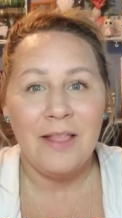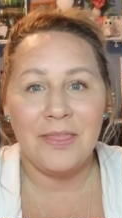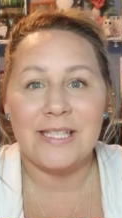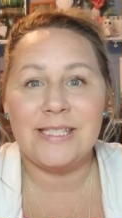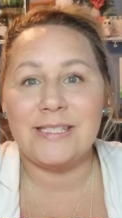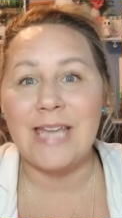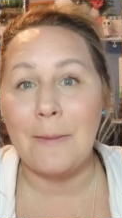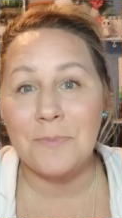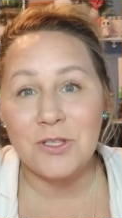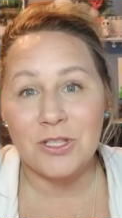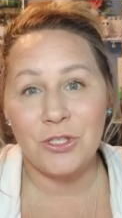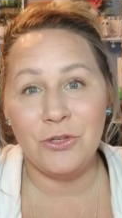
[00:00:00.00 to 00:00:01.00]
the
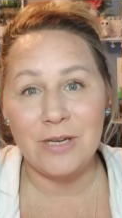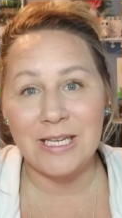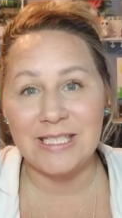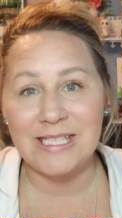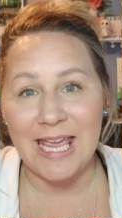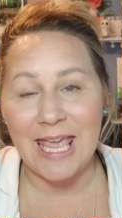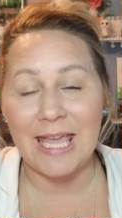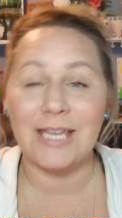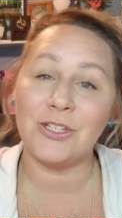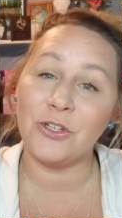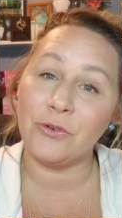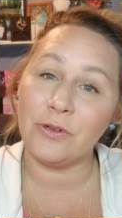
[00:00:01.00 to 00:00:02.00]
steps you need to take
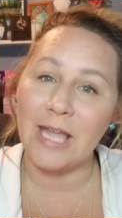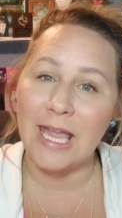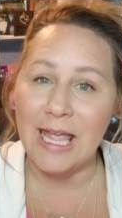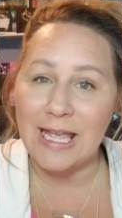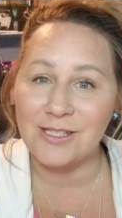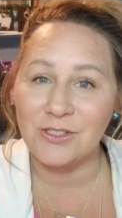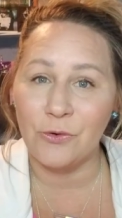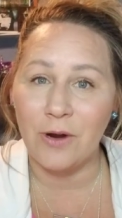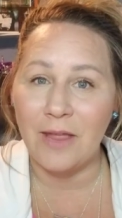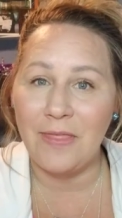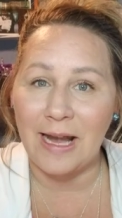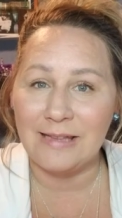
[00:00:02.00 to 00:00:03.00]
to create a story
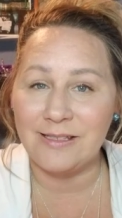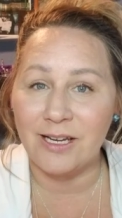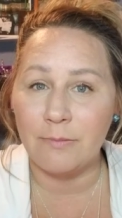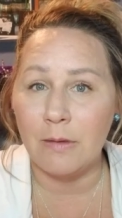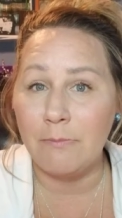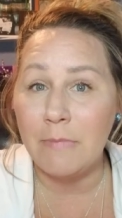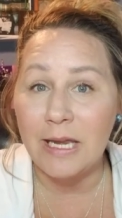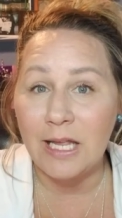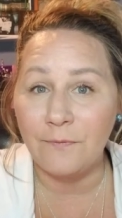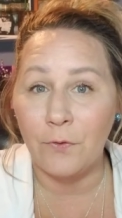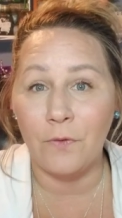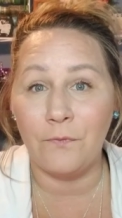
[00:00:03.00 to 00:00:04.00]
that is going to be
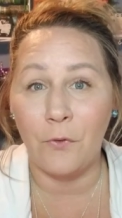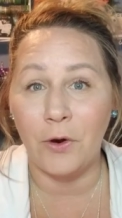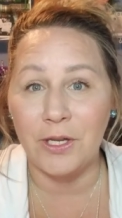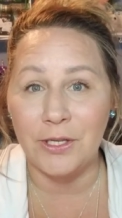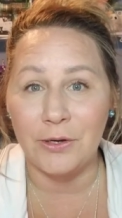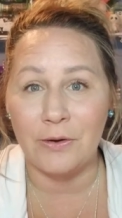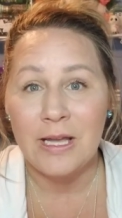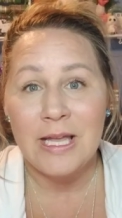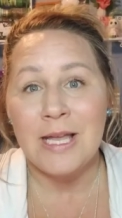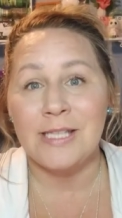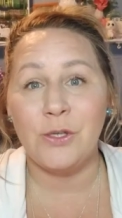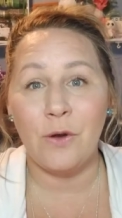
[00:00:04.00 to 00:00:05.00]
meaningful for you.
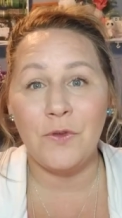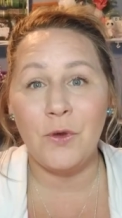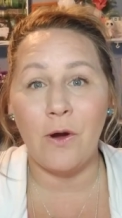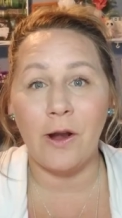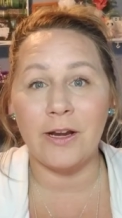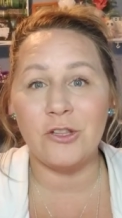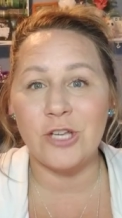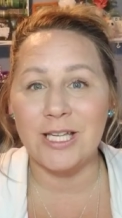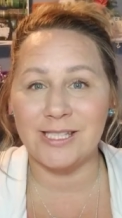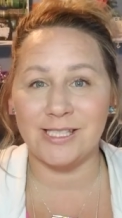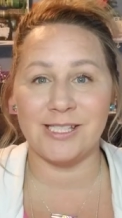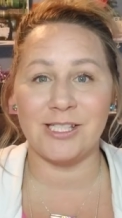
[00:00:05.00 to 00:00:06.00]
So if you are
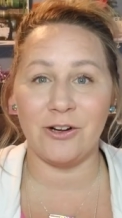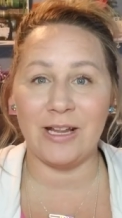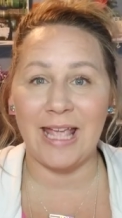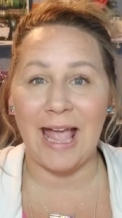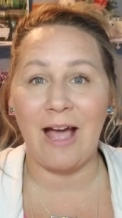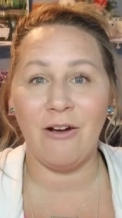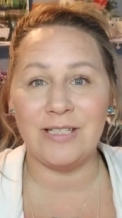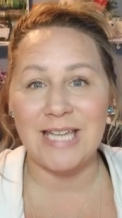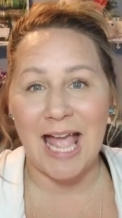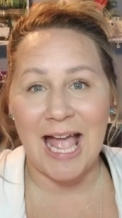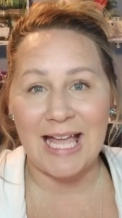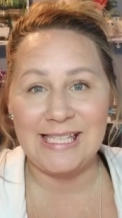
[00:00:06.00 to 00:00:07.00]
just starting out
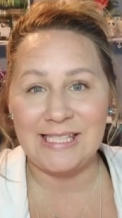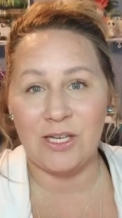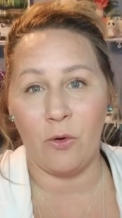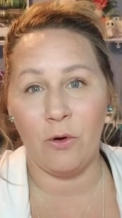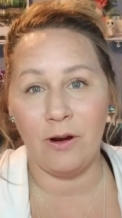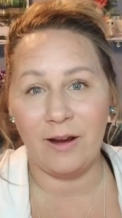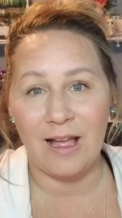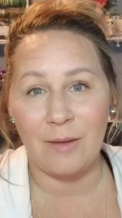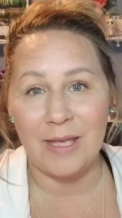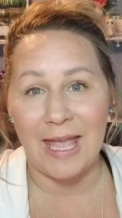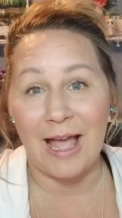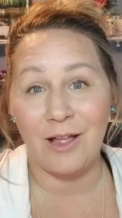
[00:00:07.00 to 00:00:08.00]
as an
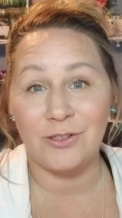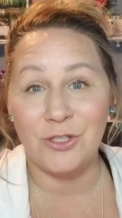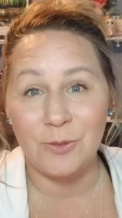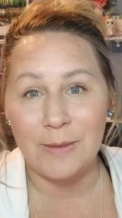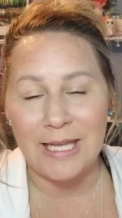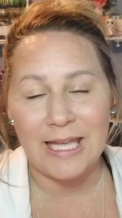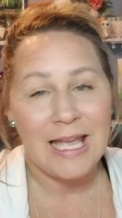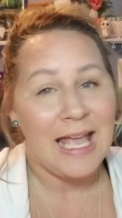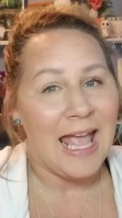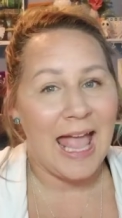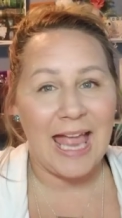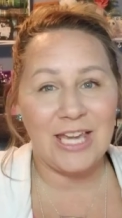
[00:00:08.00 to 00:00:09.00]
Origami Owl newbie
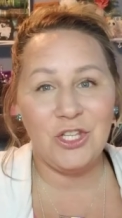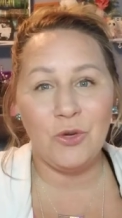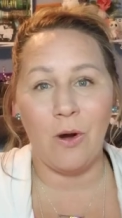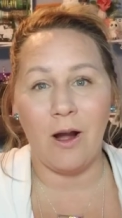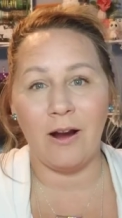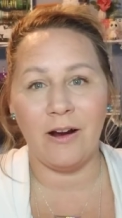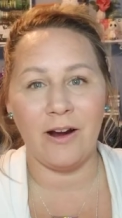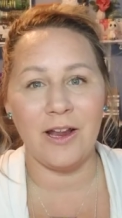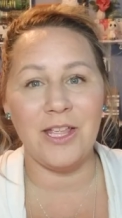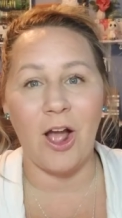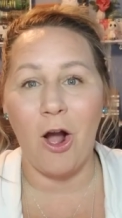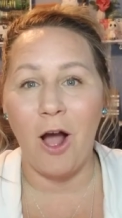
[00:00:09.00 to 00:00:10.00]
and you are
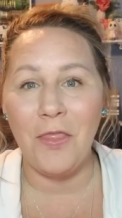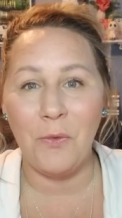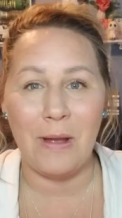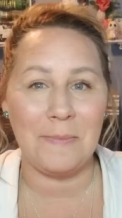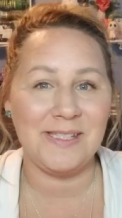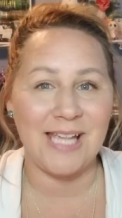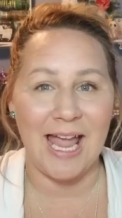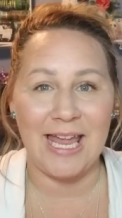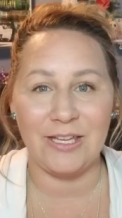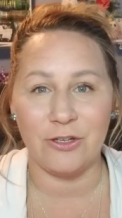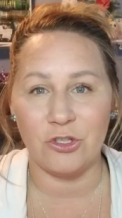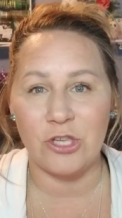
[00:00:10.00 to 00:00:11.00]
on the website and
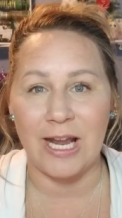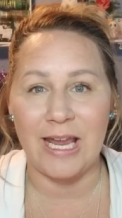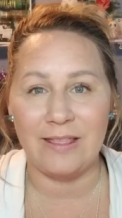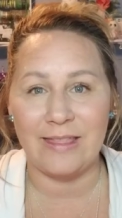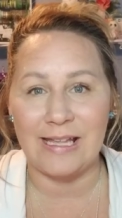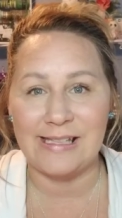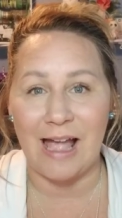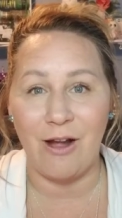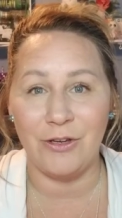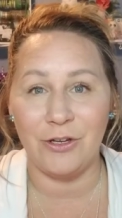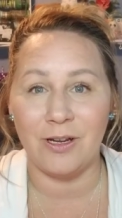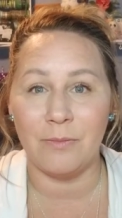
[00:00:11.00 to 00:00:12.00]
you're checking things out
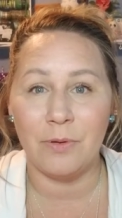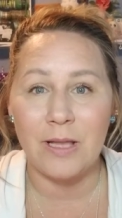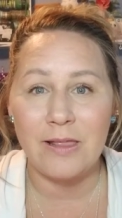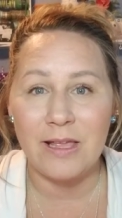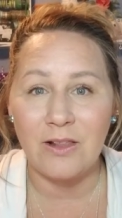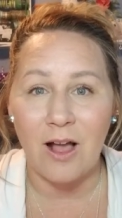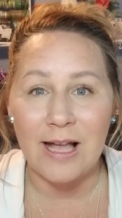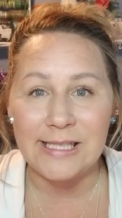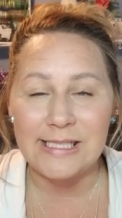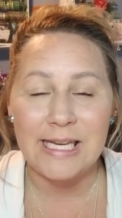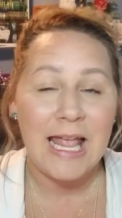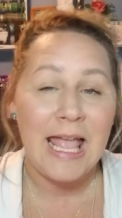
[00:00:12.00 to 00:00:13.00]
and you're completely lost